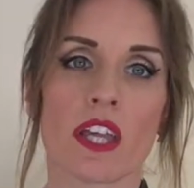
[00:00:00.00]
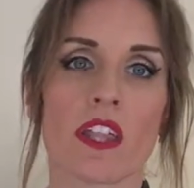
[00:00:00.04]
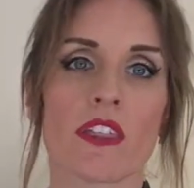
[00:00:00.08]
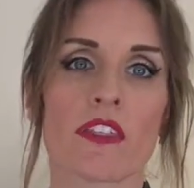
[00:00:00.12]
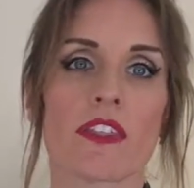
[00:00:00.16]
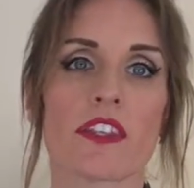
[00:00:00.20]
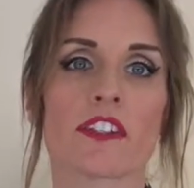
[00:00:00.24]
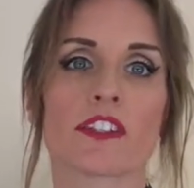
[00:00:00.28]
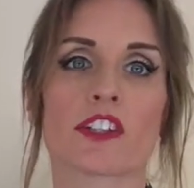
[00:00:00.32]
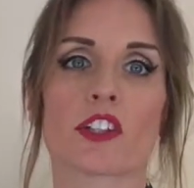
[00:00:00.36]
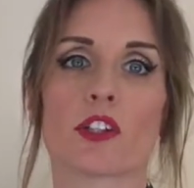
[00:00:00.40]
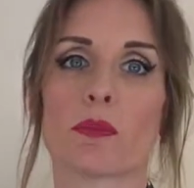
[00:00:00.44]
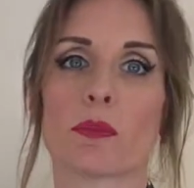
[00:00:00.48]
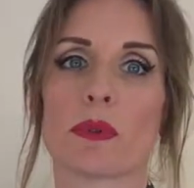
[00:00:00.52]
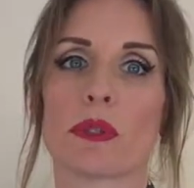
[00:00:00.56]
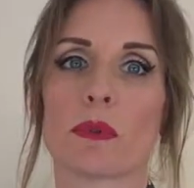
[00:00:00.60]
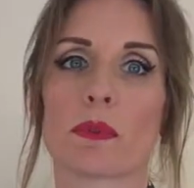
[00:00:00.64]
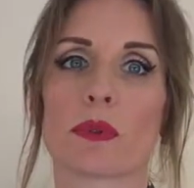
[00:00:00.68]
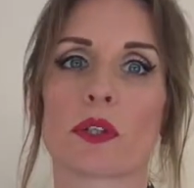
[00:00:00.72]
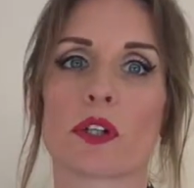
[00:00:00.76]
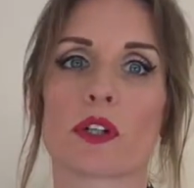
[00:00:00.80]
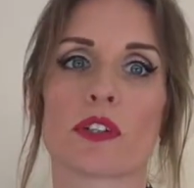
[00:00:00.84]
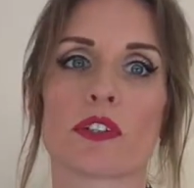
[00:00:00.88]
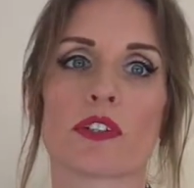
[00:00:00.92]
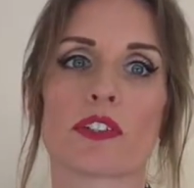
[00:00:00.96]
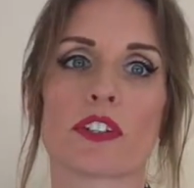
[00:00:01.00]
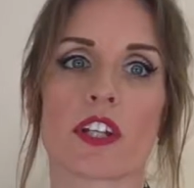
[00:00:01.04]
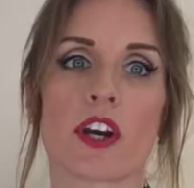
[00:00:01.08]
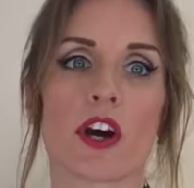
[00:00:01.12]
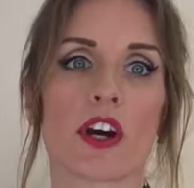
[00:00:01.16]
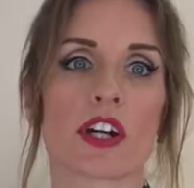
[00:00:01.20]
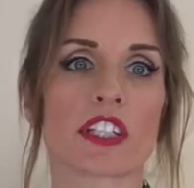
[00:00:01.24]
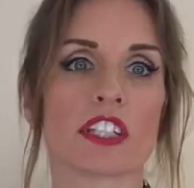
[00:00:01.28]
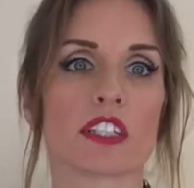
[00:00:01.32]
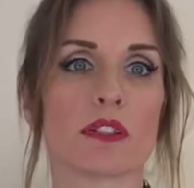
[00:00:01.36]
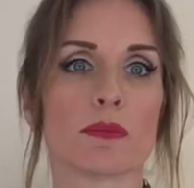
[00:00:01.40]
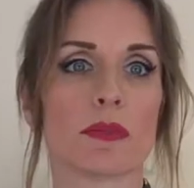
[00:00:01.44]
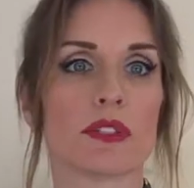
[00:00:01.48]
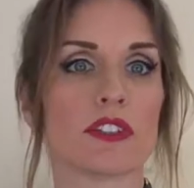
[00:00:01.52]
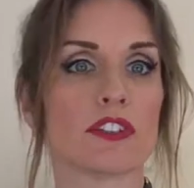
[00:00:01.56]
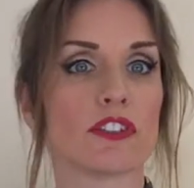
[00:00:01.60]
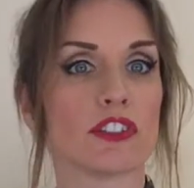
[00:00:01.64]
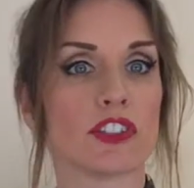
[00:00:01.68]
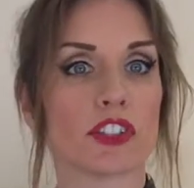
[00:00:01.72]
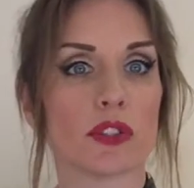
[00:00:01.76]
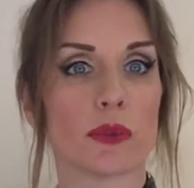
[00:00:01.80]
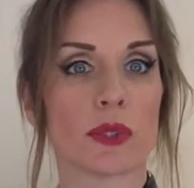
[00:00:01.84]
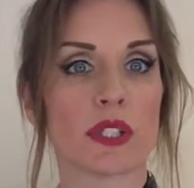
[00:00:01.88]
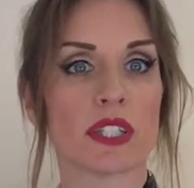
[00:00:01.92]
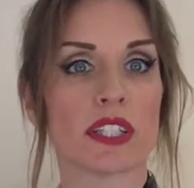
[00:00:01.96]
This could be because the item isn't
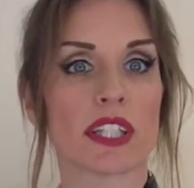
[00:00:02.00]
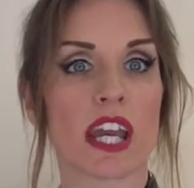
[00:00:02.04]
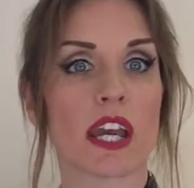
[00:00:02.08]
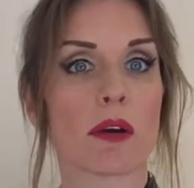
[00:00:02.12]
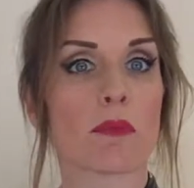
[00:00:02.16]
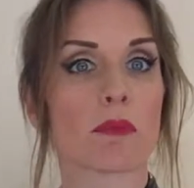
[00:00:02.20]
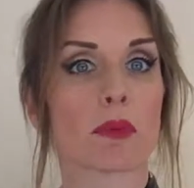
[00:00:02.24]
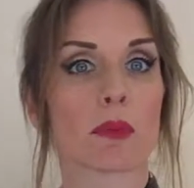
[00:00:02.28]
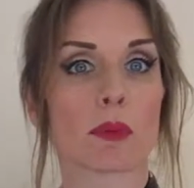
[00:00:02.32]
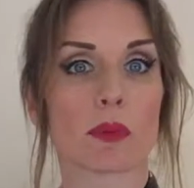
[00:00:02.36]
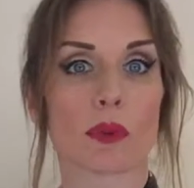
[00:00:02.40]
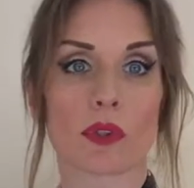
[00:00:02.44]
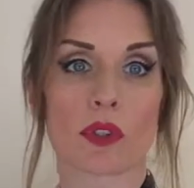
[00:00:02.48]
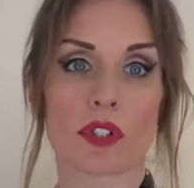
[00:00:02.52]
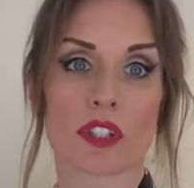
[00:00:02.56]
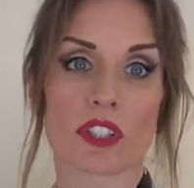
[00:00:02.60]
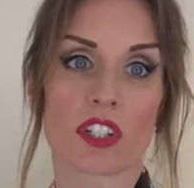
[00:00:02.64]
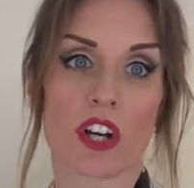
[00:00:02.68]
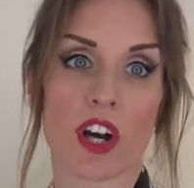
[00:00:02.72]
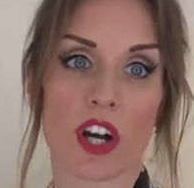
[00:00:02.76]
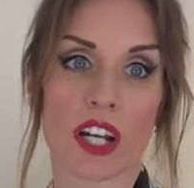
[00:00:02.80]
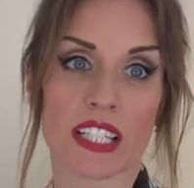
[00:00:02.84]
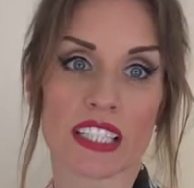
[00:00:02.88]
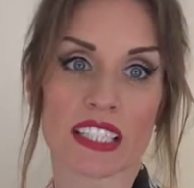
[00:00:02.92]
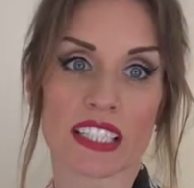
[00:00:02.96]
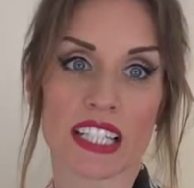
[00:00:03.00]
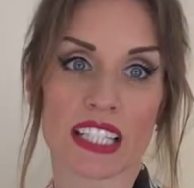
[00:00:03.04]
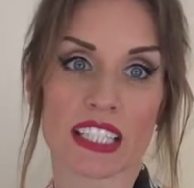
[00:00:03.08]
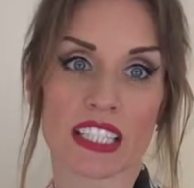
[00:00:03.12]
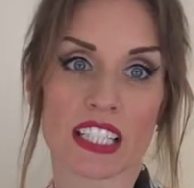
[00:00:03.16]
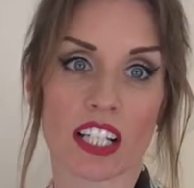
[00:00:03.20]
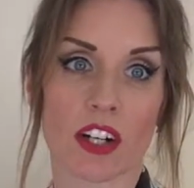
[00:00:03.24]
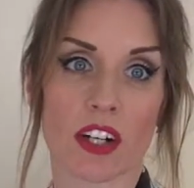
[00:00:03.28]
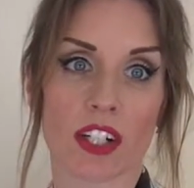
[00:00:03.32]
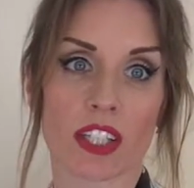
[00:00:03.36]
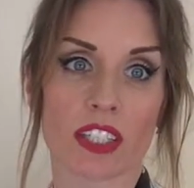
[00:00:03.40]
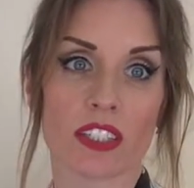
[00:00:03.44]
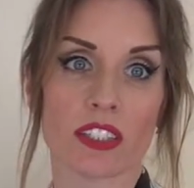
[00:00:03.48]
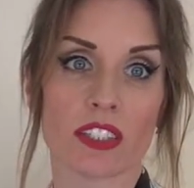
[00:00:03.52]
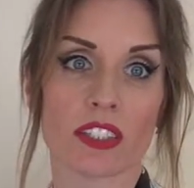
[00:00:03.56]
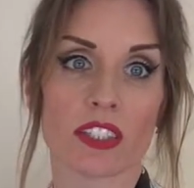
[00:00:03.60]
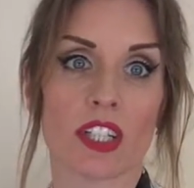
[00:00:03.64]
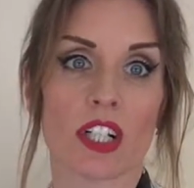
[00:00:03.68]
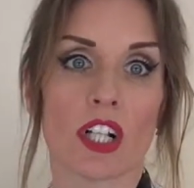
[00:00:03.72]
due in yet, but we're on a tight deadline,